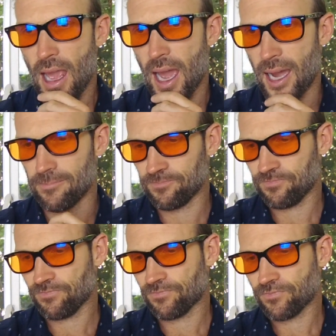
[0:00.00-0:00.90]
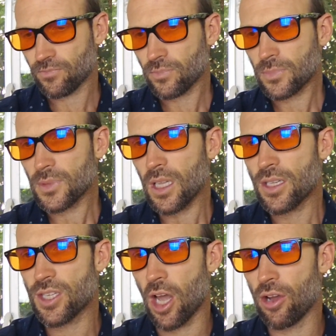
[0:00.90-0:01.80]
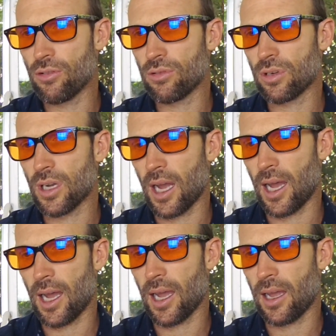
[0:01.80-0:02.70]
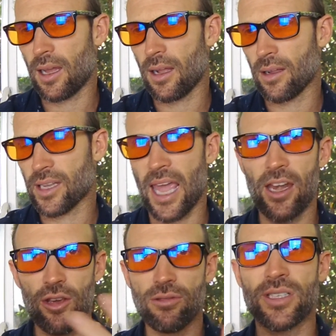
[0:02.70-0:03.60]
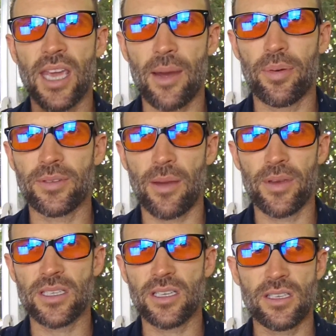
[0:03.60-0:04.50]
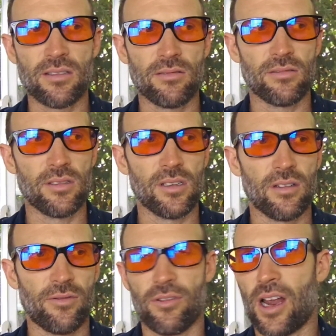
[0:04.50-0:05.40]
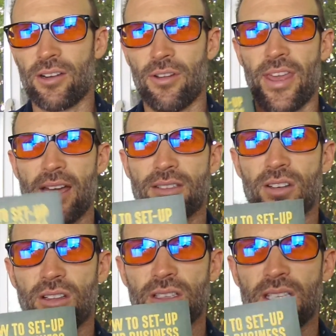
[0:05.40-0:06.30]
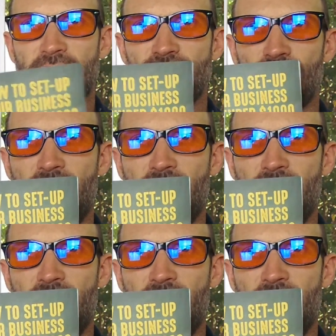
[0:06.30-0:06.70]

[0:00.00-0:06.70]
Um, so uh, can you set up a, a business for under $1,000? Yes, you